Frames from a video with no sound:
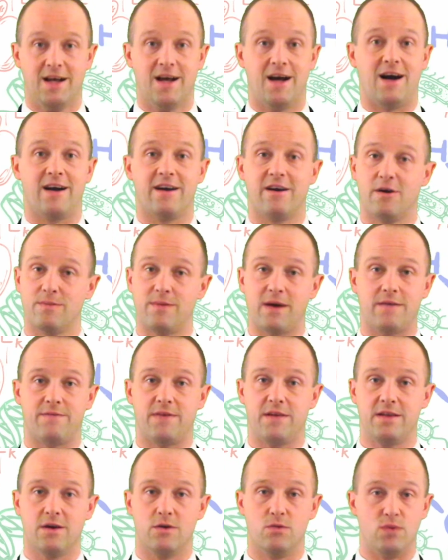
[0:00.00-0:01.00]
I hope that
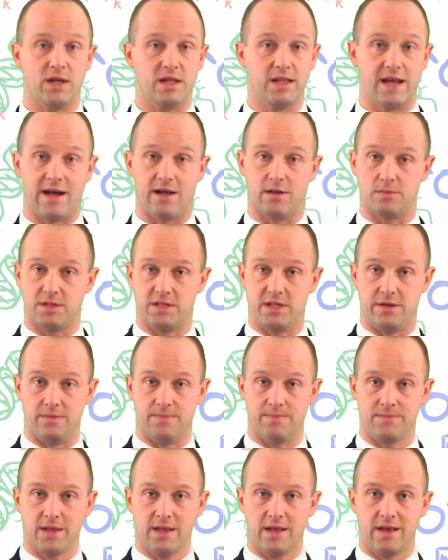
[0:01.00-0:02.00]
video really helped you.
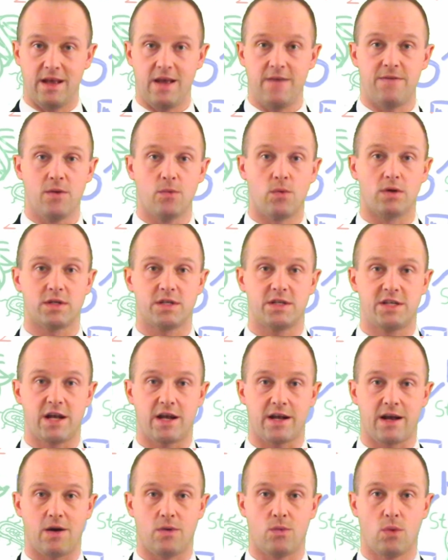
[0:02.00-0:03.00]
If you want to
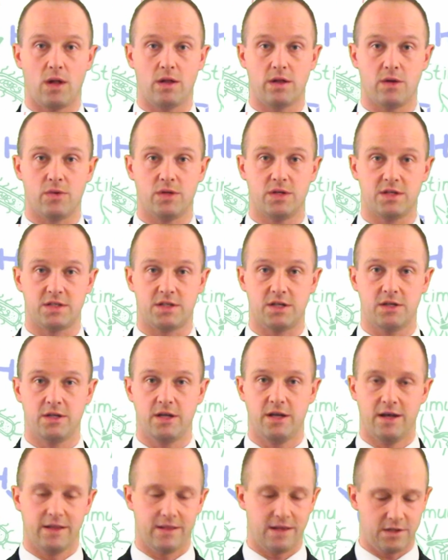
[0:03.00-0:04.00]
check how well you understood,
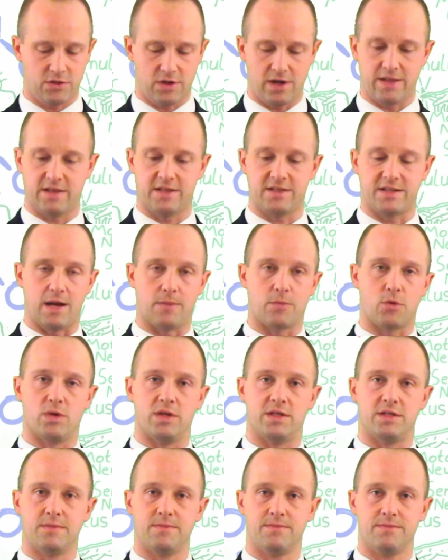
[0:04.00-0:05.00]
then try the snap
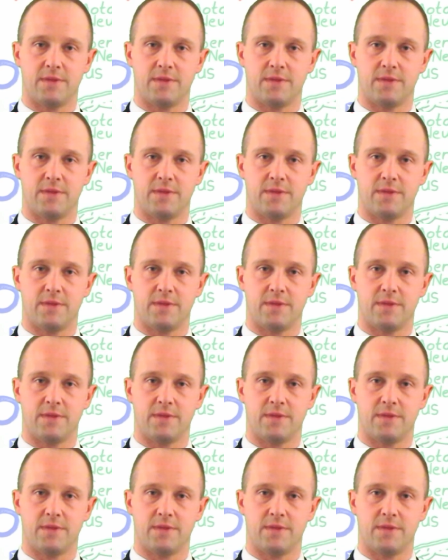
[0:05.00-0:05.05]
quiz.